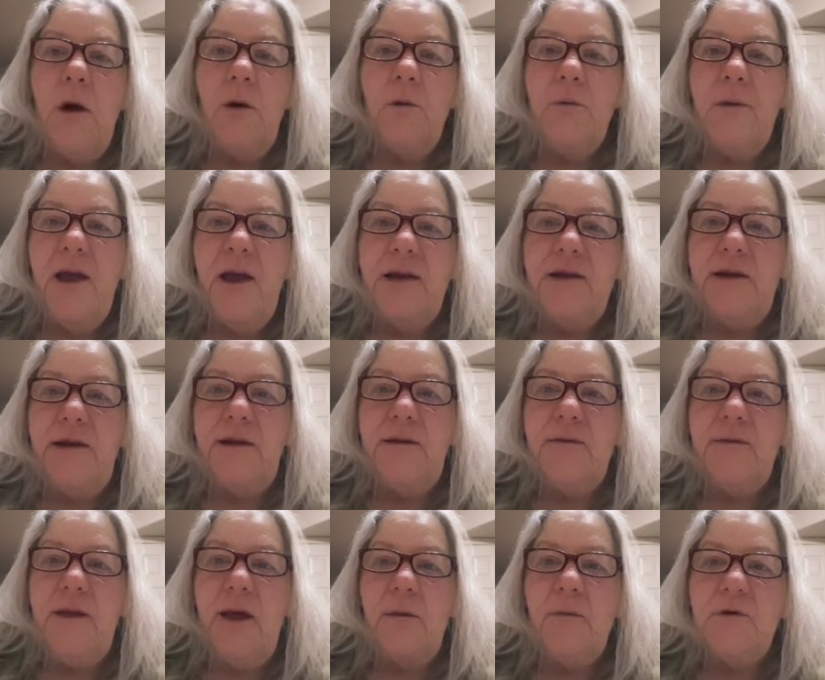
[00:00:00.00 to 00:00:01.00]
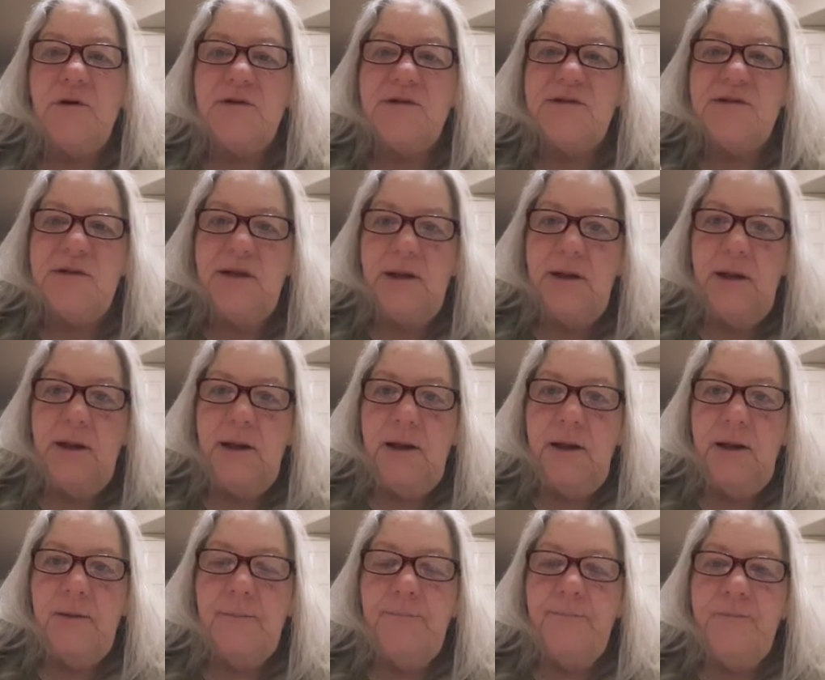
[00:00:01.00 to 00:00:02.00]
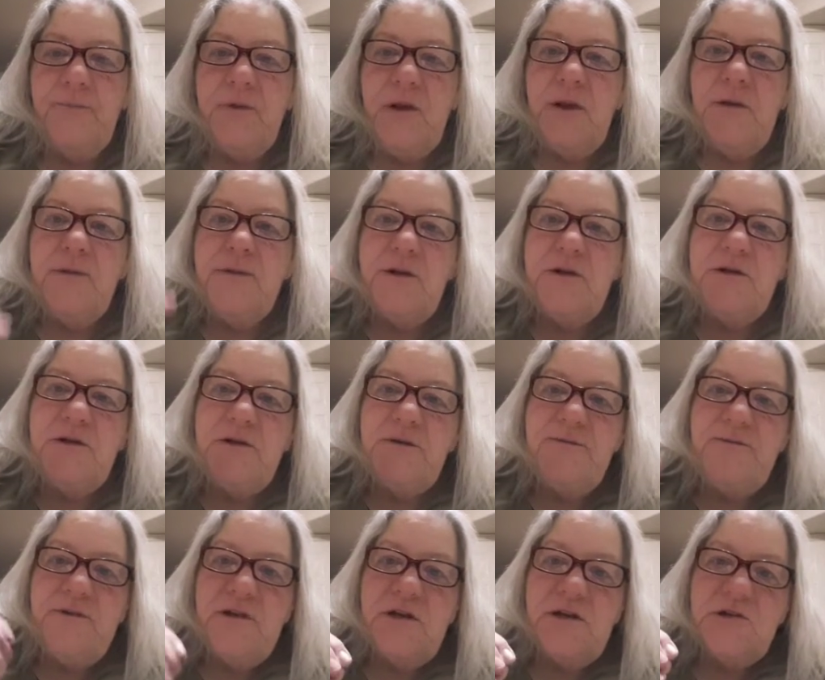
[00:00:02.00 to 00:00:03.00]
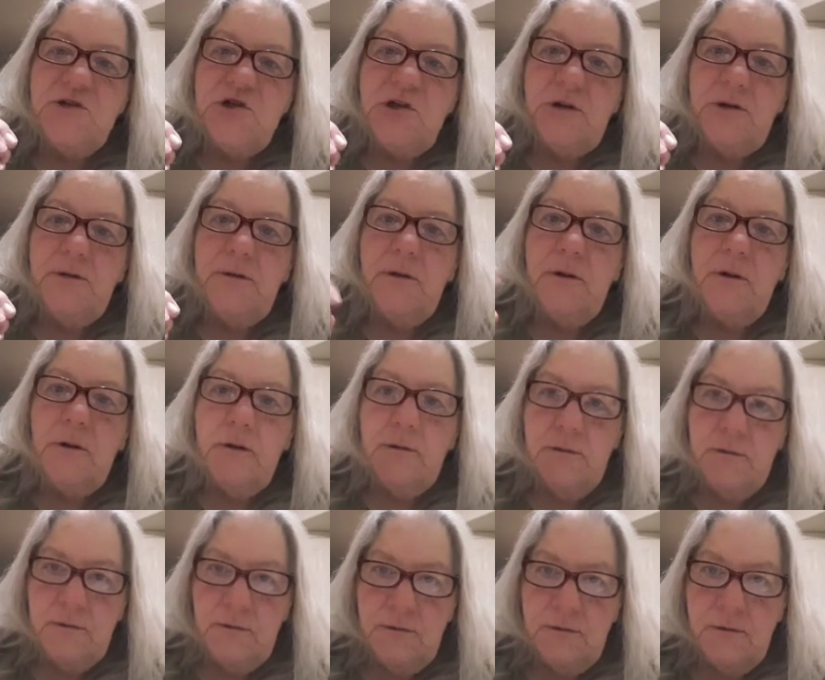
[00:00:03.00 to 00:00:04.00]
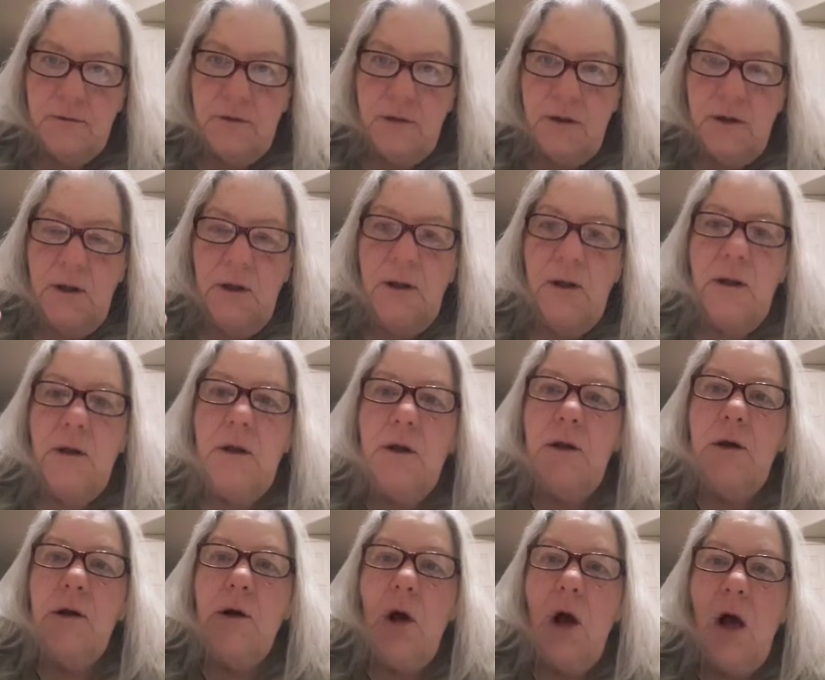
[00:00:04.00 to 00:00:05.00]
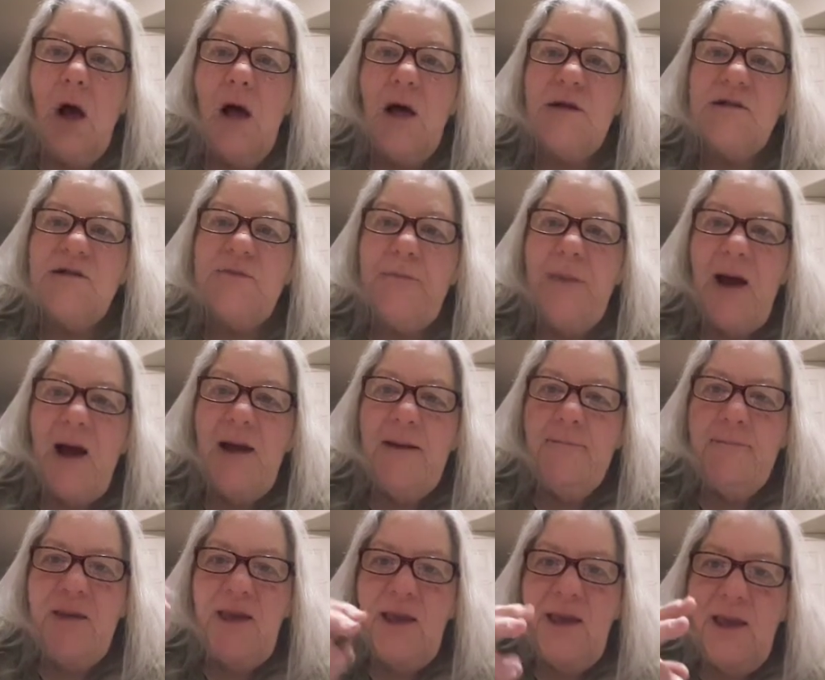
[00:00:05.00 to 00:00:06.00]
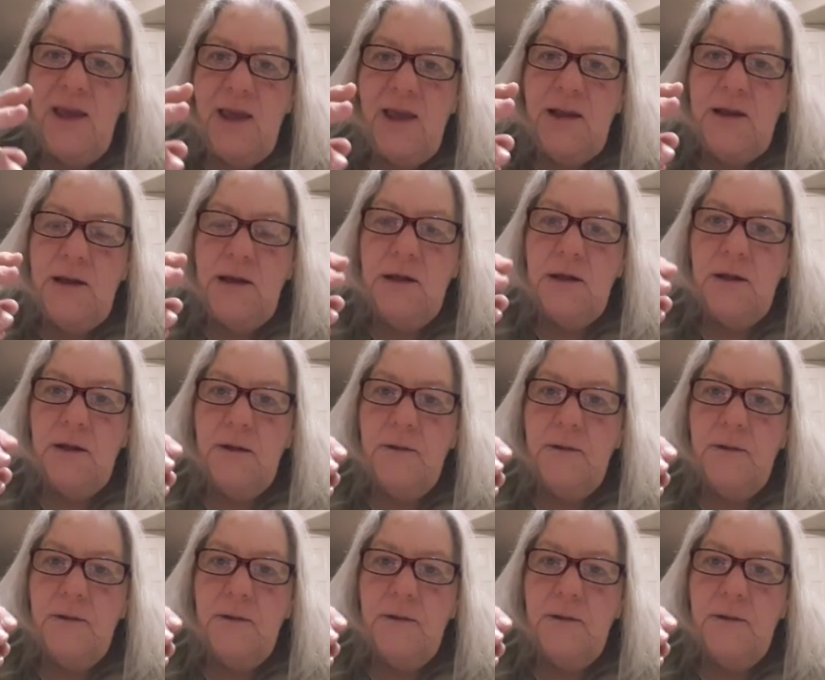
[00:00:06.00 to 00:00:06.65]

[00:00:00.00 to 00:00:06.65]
already that we're seeing the division caused by man.